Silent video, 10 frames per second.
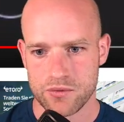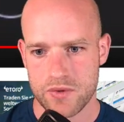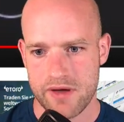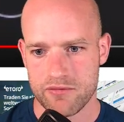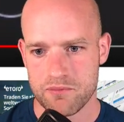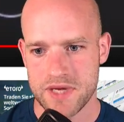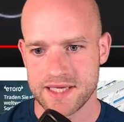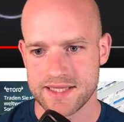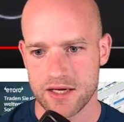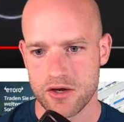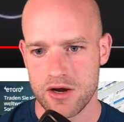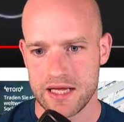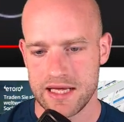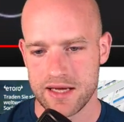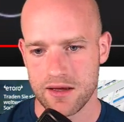we have a big circle
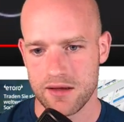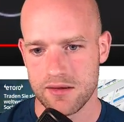here,